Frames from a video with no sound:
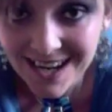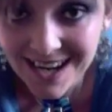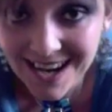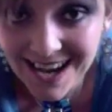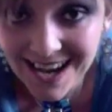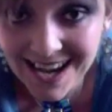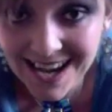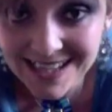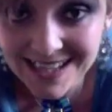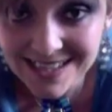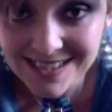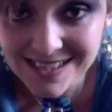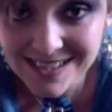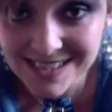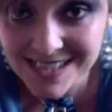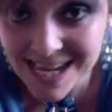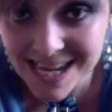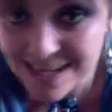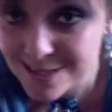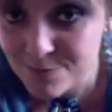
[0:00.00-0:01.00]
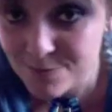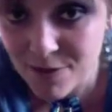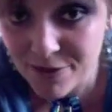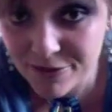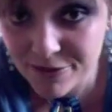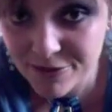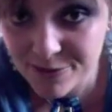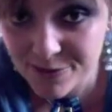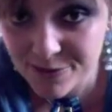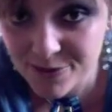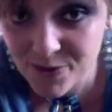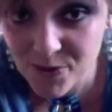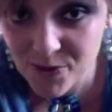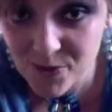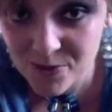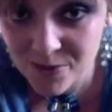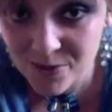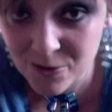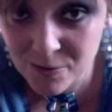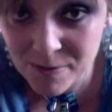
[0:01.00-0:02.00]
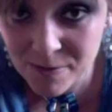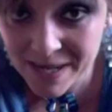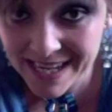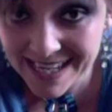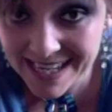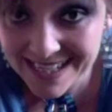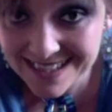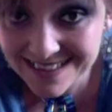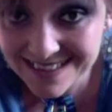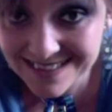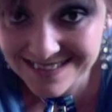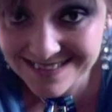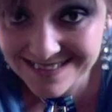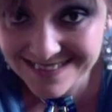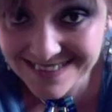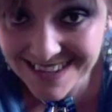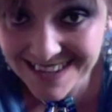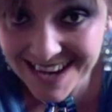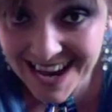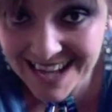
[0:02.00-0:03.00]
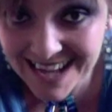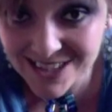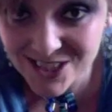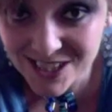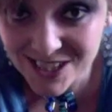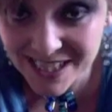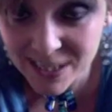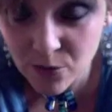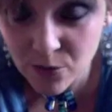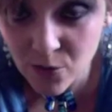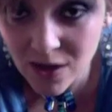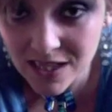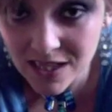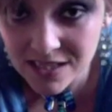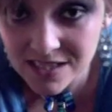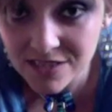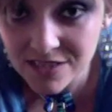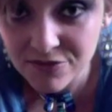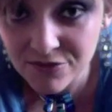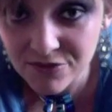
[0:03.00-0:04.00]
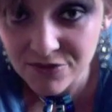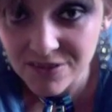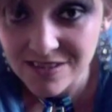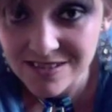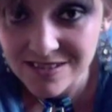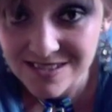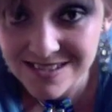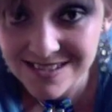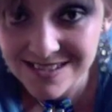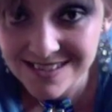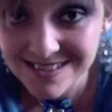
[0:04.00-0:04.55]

and next month will be actually quite different.